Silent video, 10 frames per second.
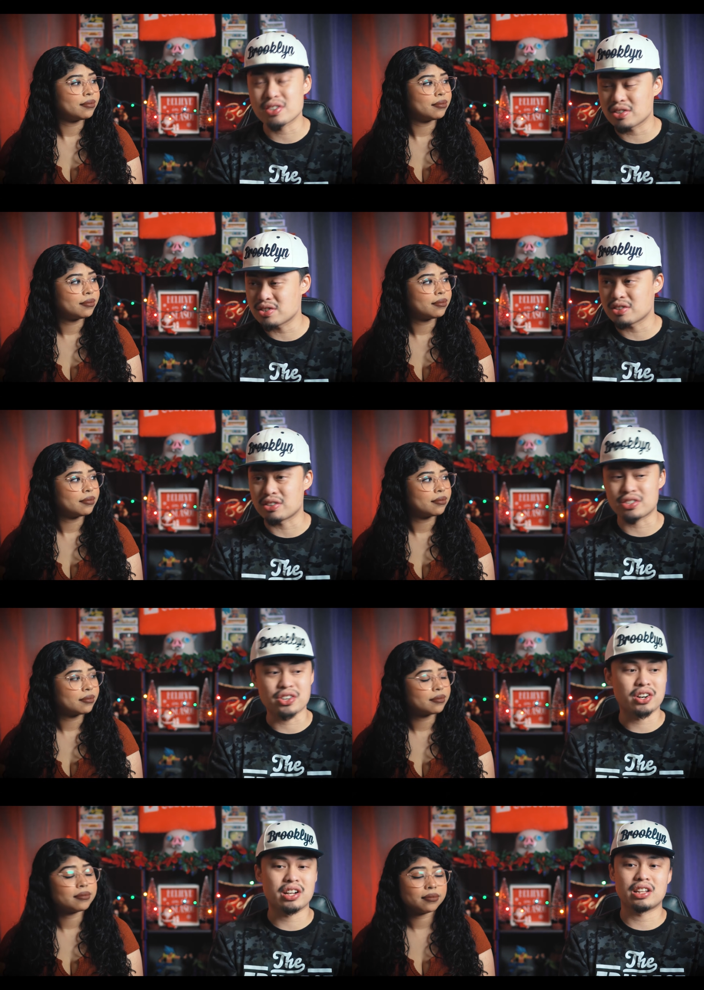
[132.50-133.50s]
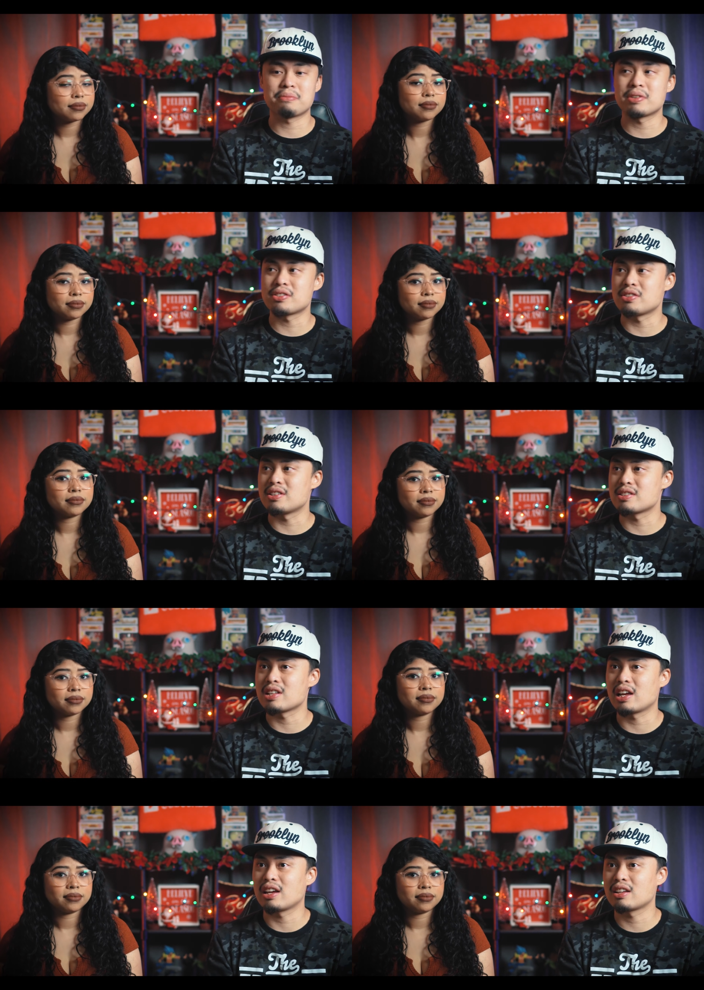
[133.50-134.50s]
Speaker 1: children. They're turning them into this
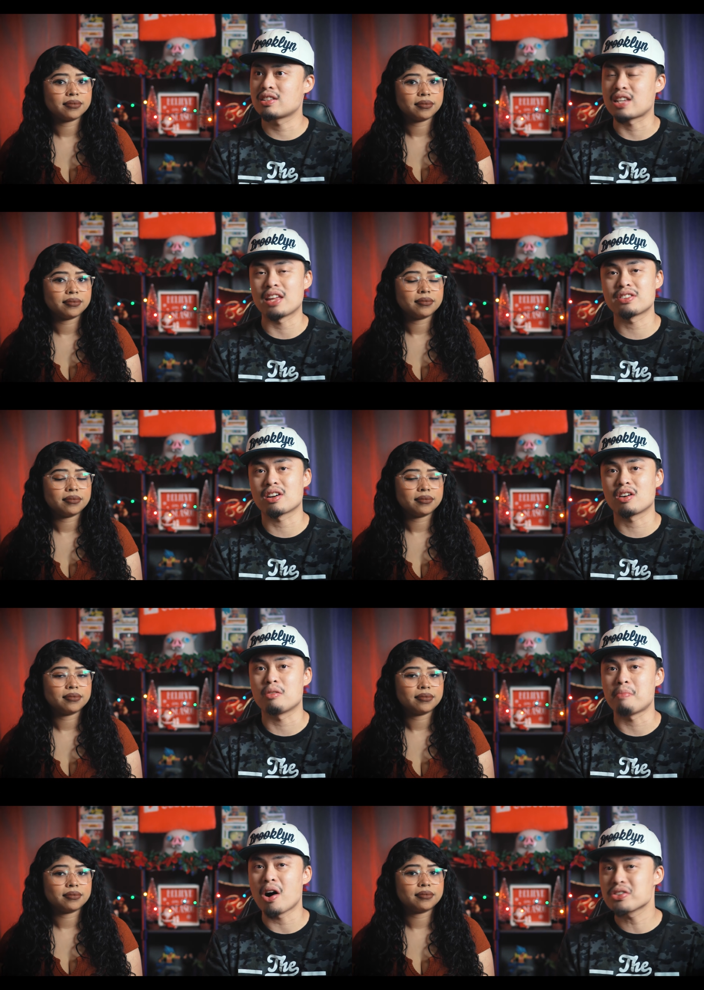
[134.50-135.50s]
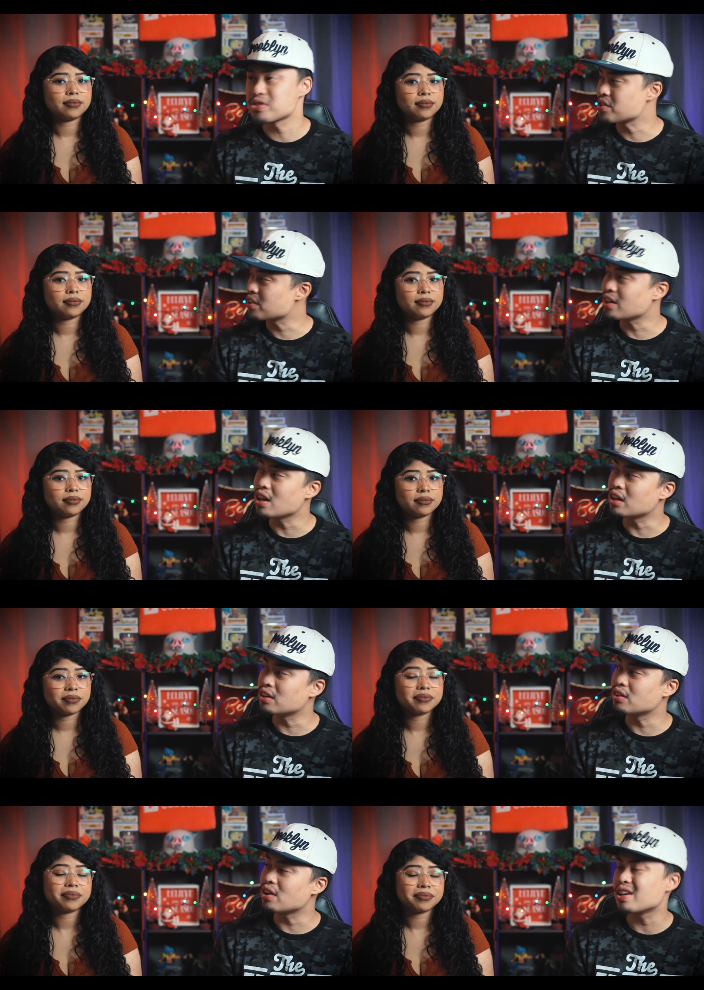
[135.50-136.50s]
like tentacle monster thing.
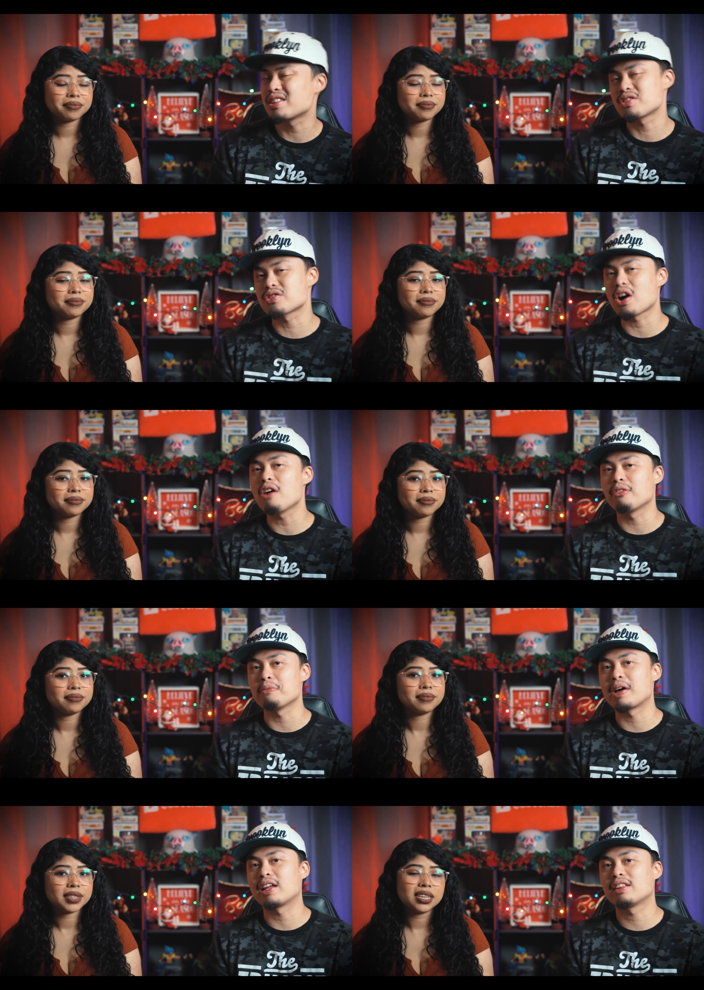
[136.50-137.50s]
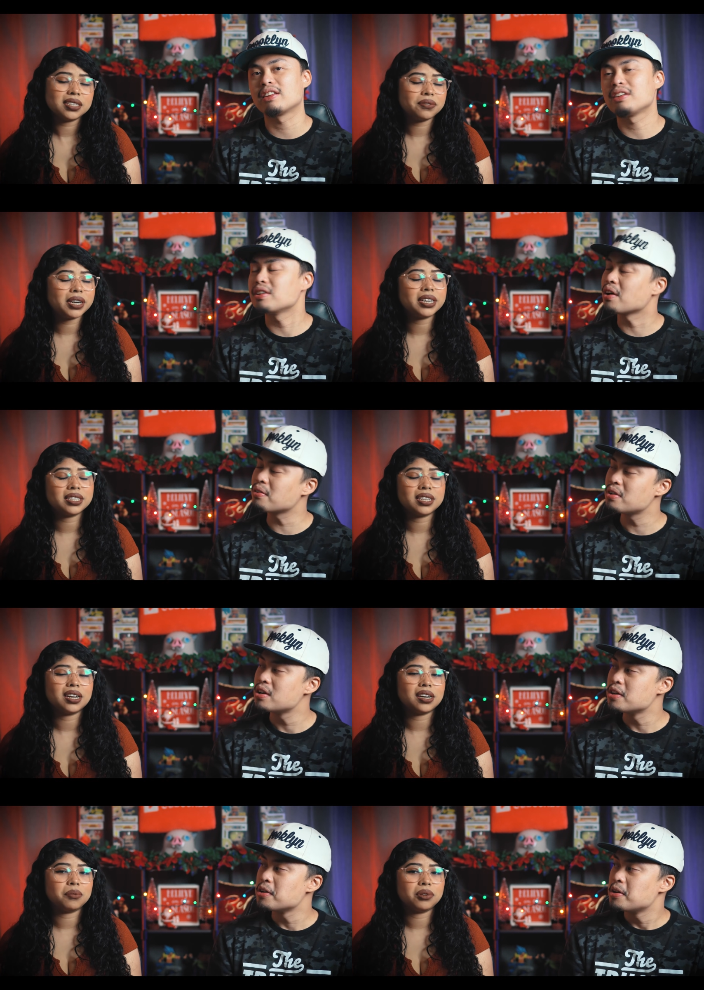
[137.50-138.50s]
You know, it's just awful, man. It's very you know?
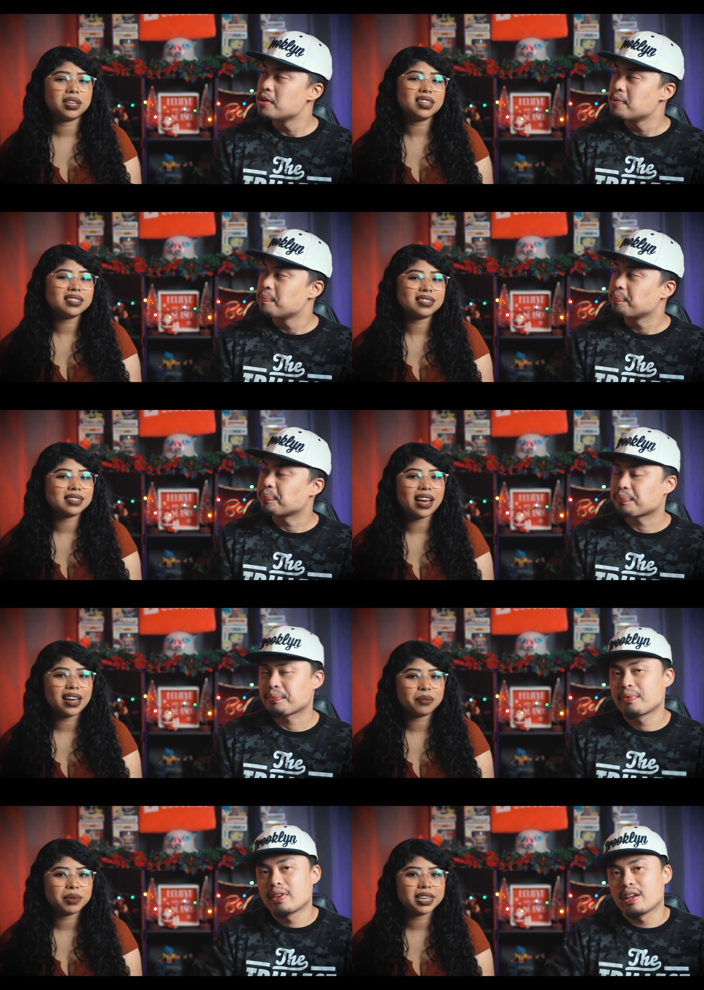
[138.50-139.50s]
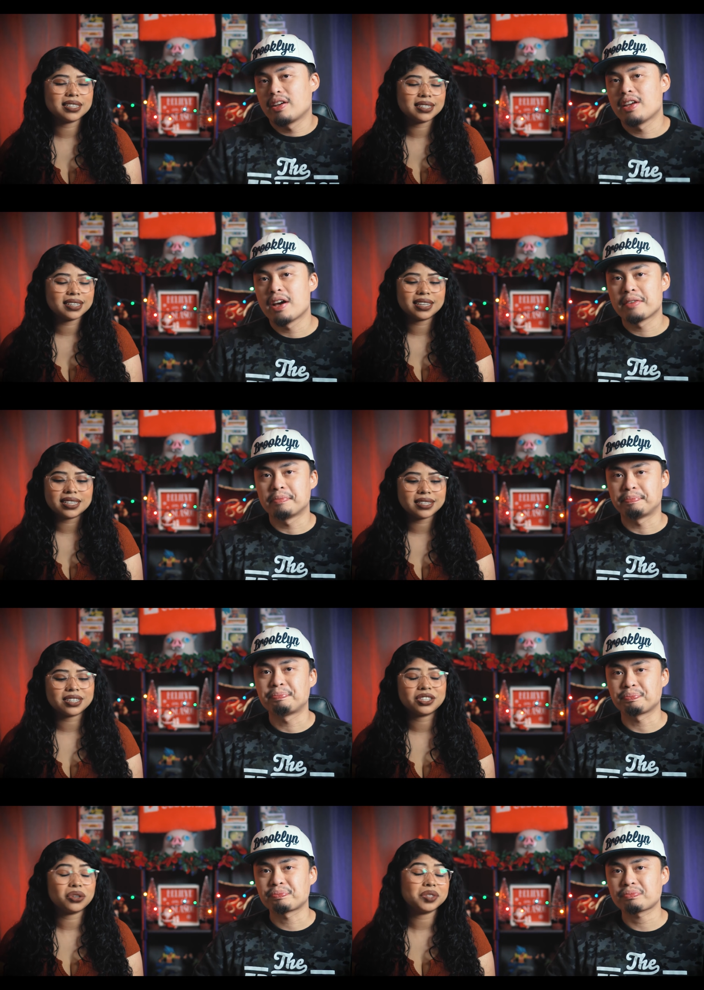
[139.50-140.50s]
Speaker 2: terrible, and it's sad because yeah. the kids
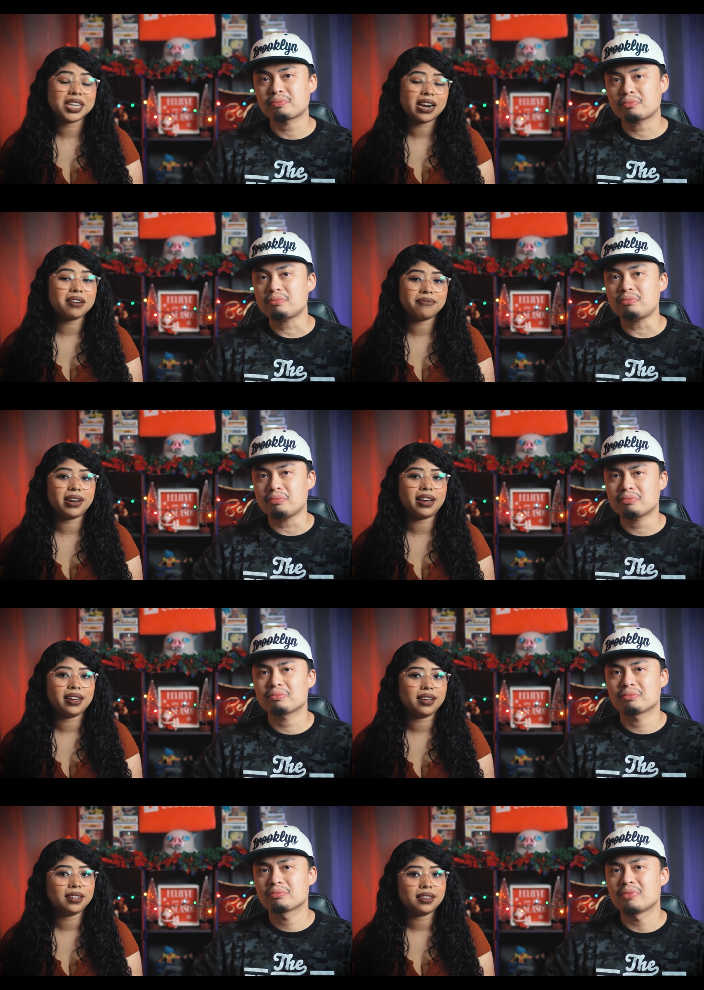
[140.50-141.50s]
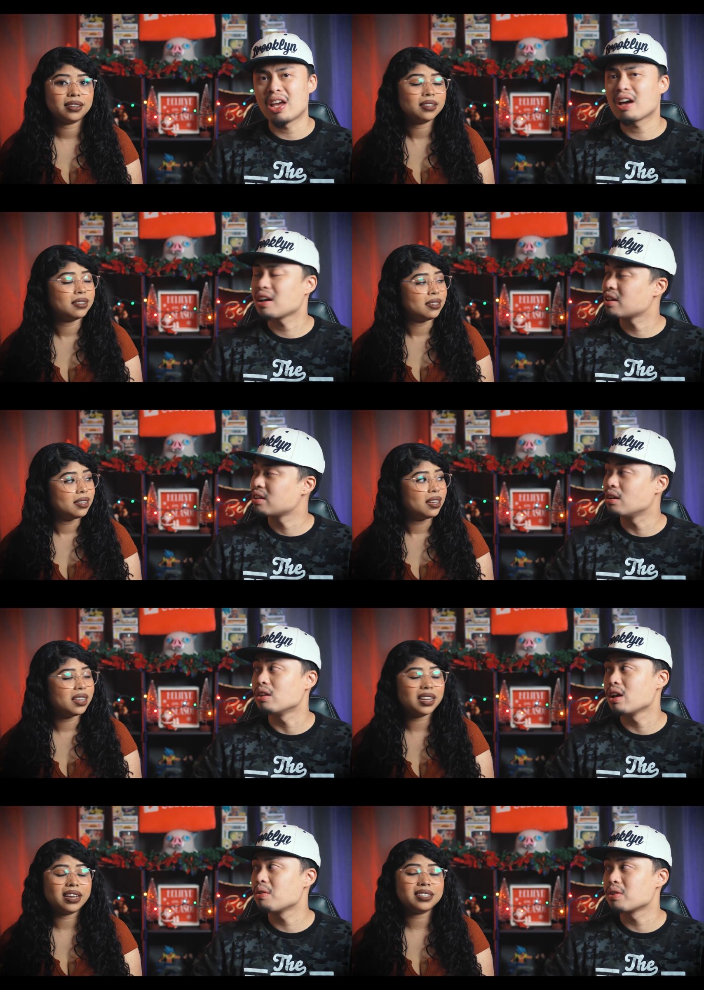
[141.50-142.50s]
are so terrified.
Speaker 1: Yeah. yeah
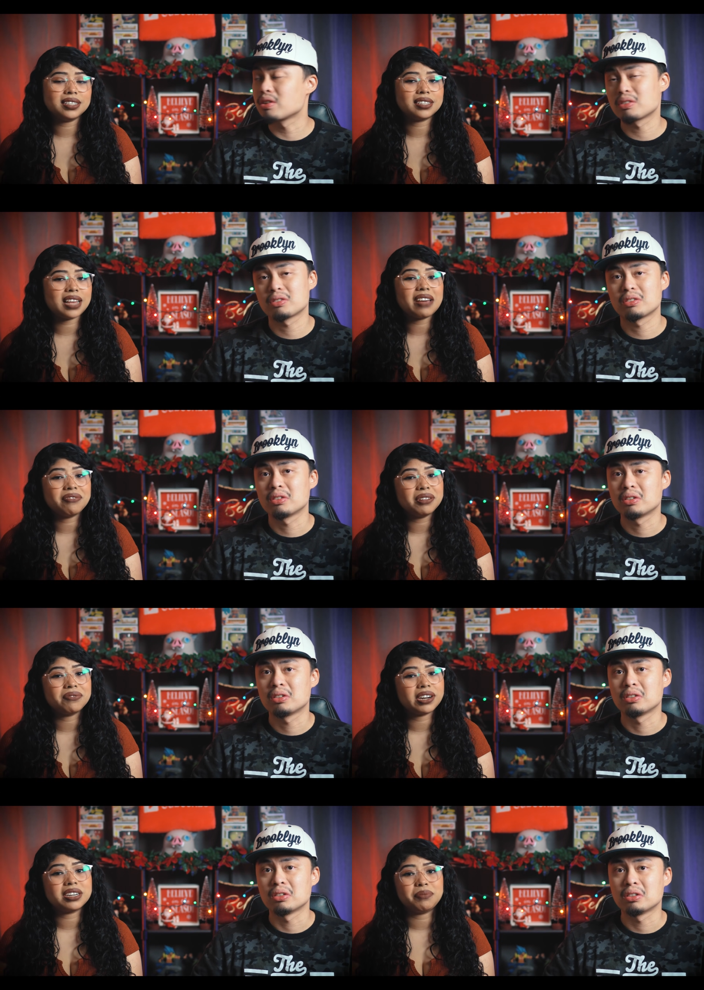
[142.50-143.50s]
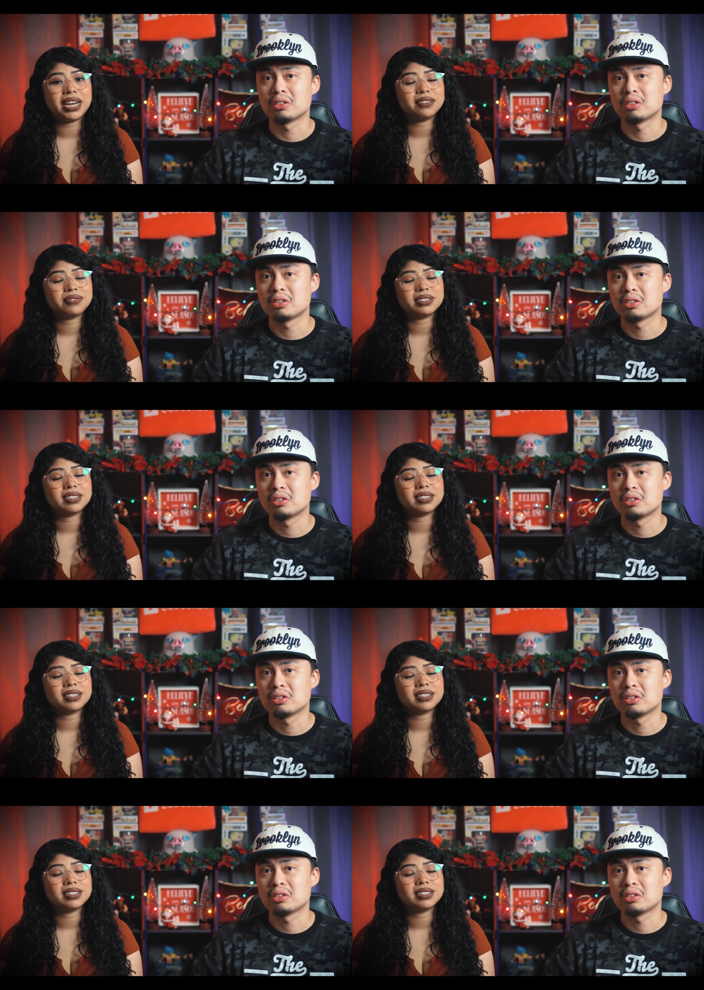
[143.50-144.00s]
and I were. just
Speaker 2: I feel very bad for